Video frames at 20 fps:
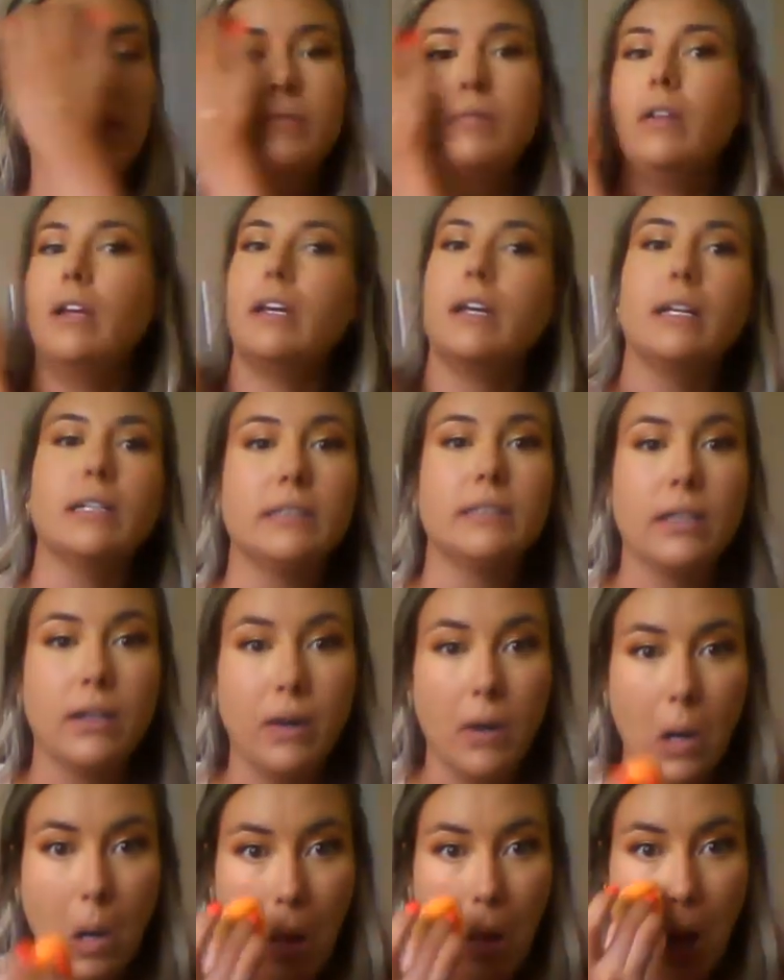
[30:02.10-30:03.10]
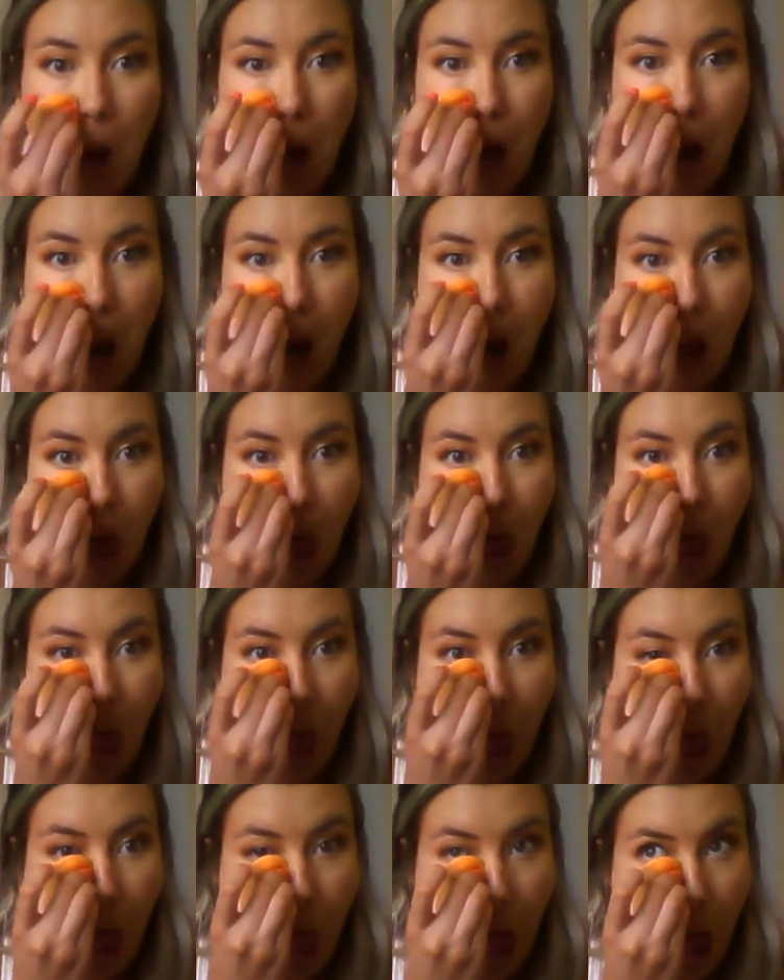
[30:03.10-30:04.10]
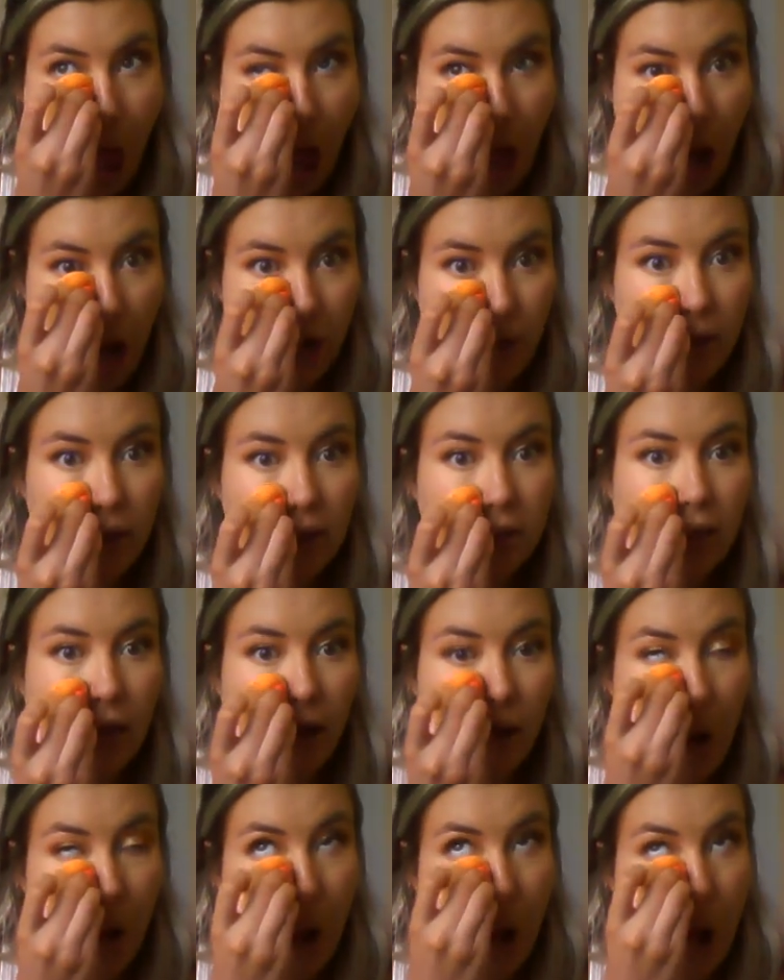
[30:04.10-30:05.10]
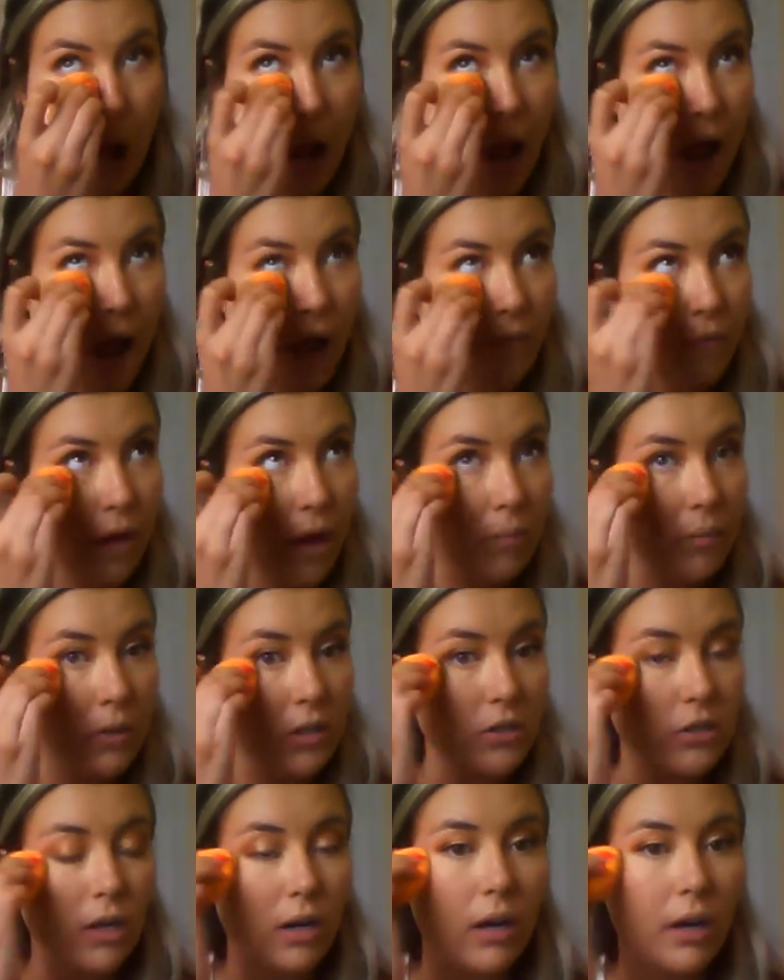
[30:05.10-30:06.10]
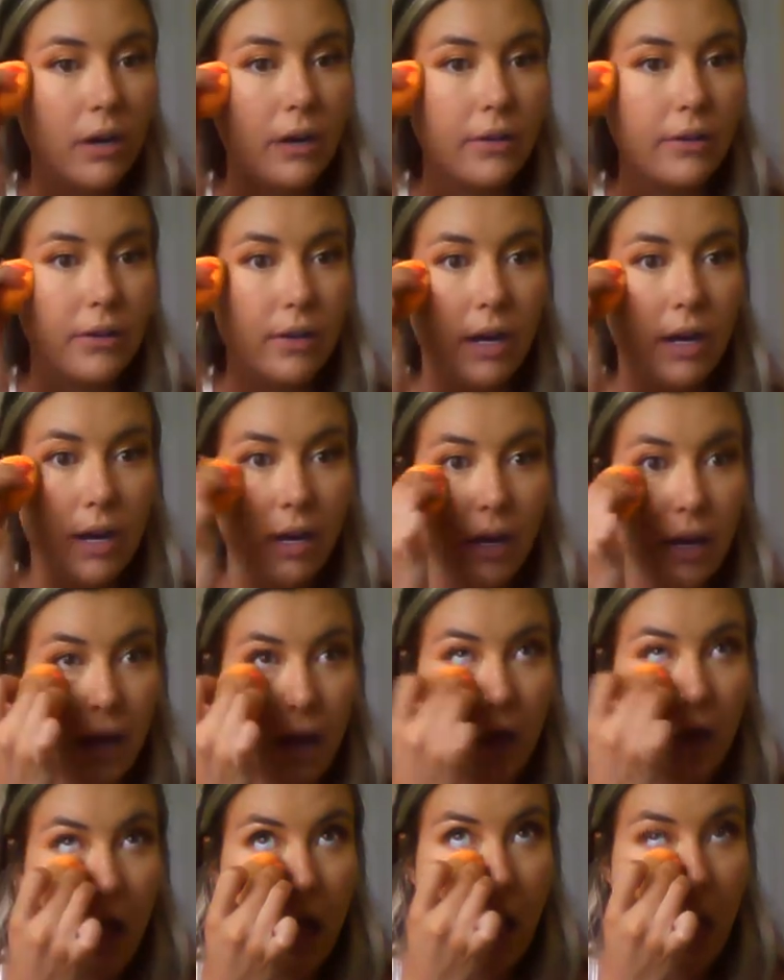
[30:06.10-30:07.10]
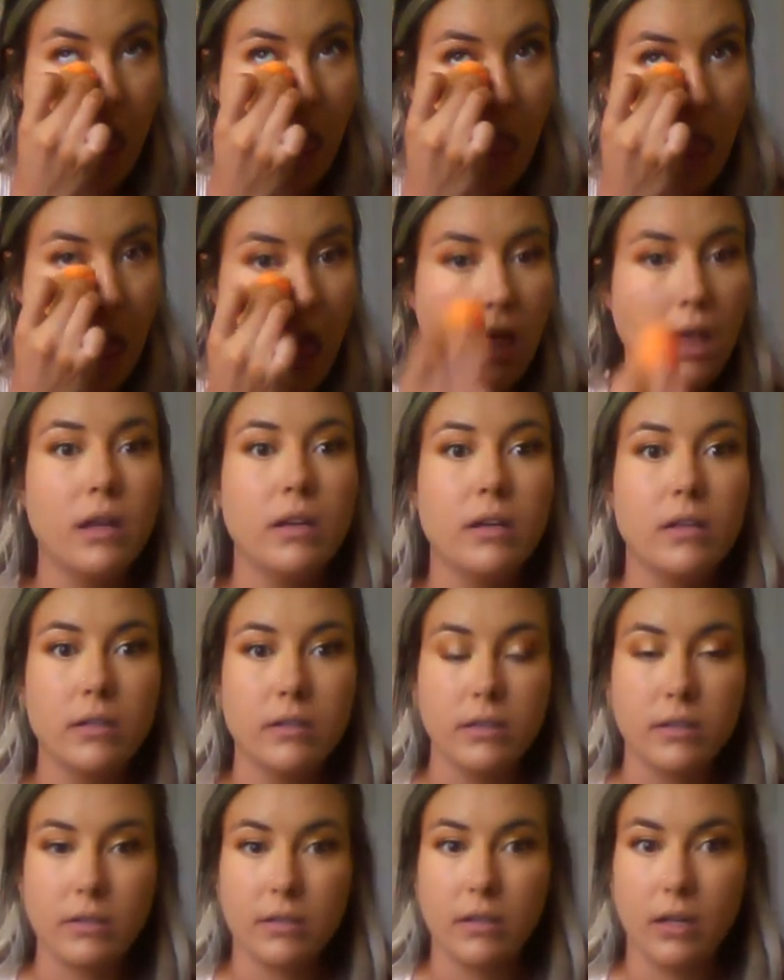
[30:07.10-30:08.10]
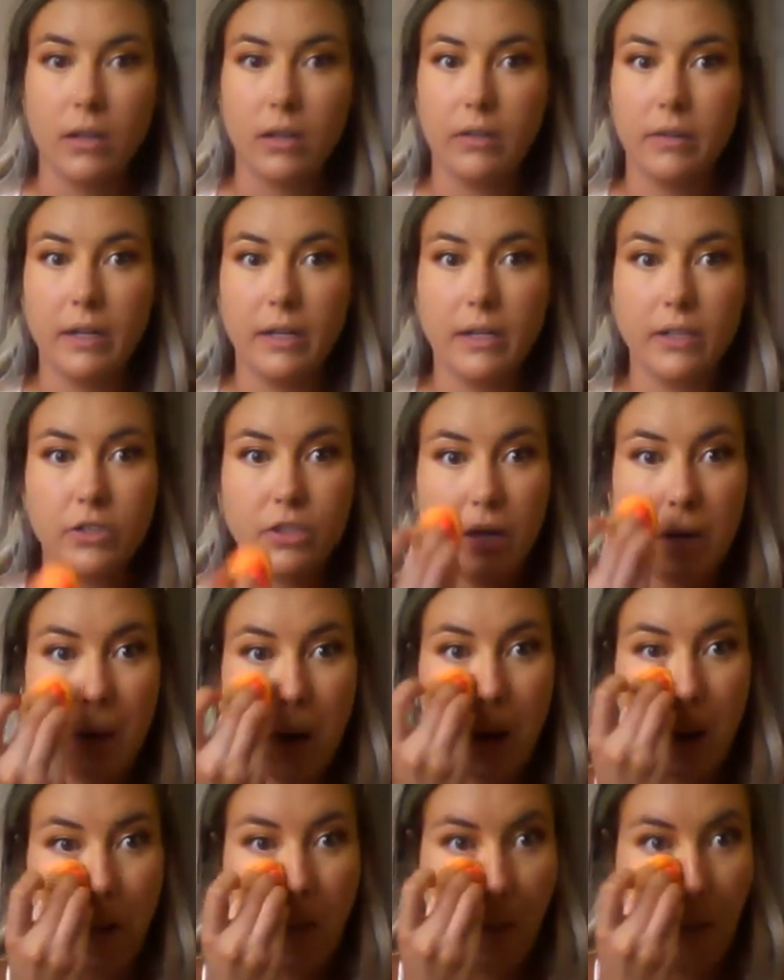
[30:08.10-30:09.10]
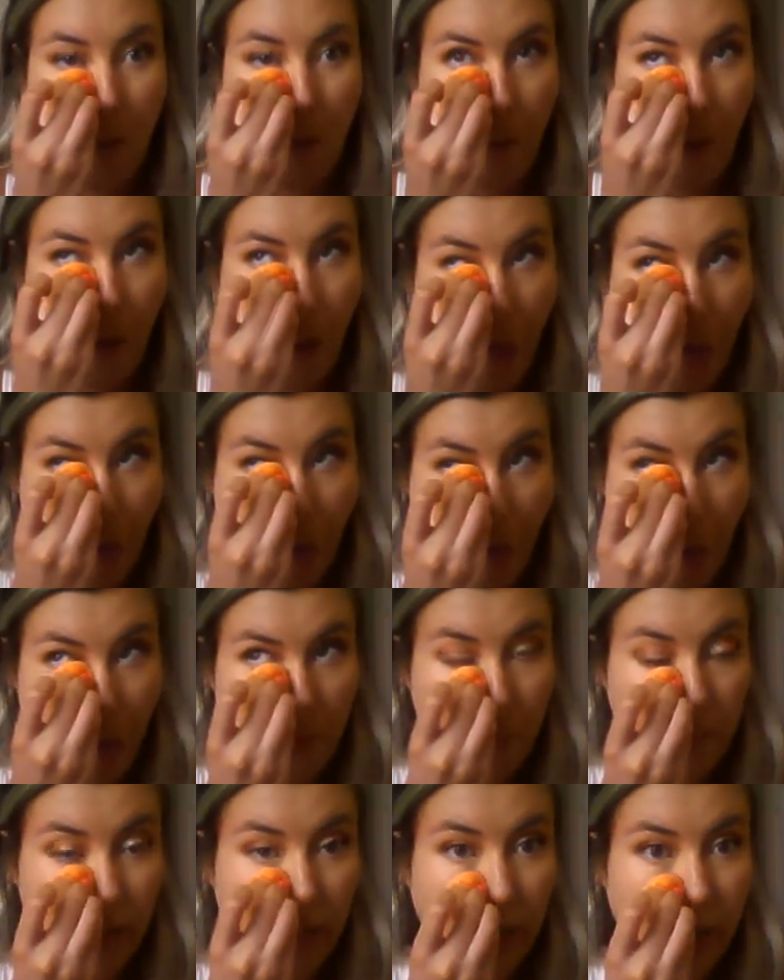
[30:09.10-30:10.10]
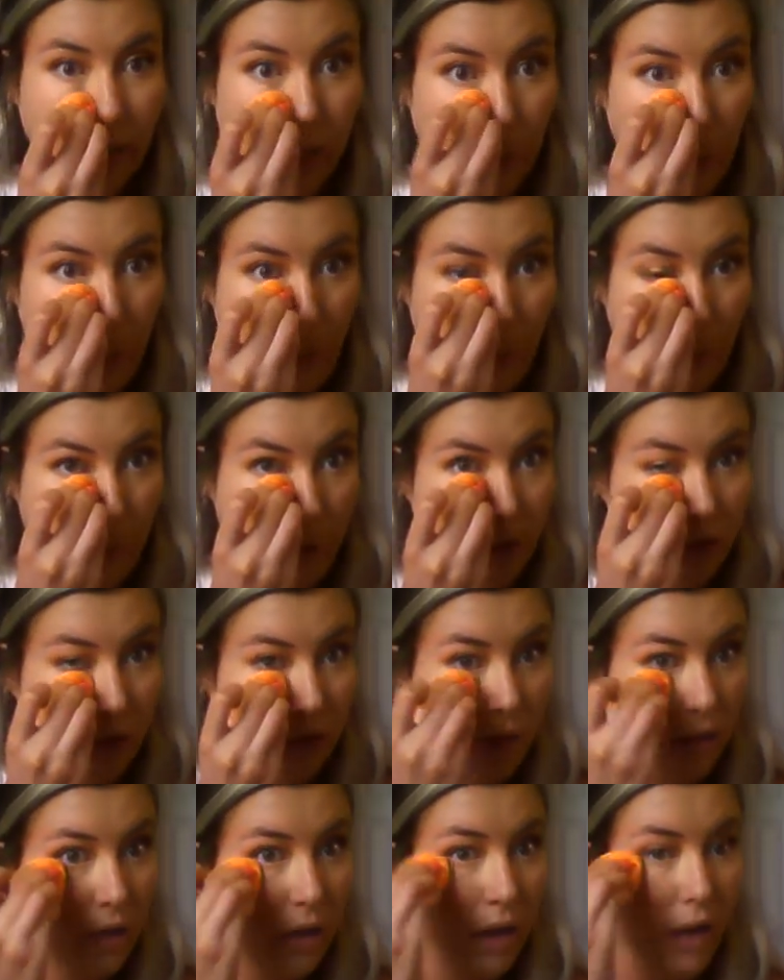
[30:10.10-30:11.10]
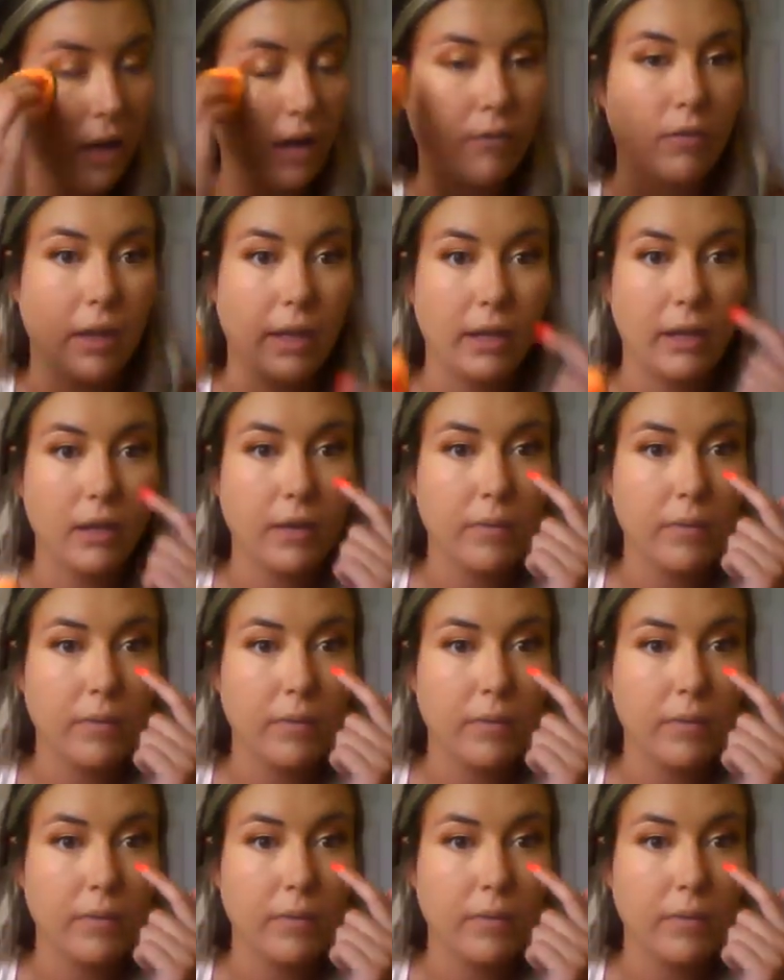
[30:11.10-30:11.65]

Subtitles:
like I said earlier. Anyways, I don't really have that much under eye discoloration, but I do have like